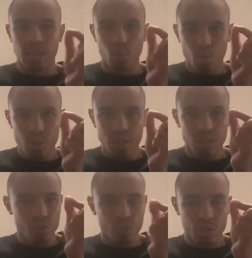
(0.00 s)
wood, though,
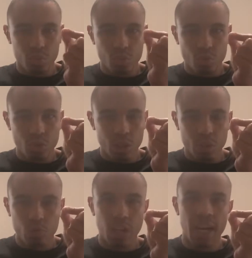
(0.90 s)
just so
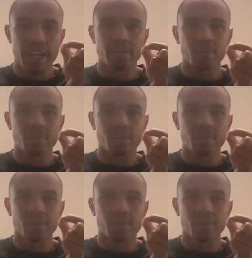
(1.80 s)
dry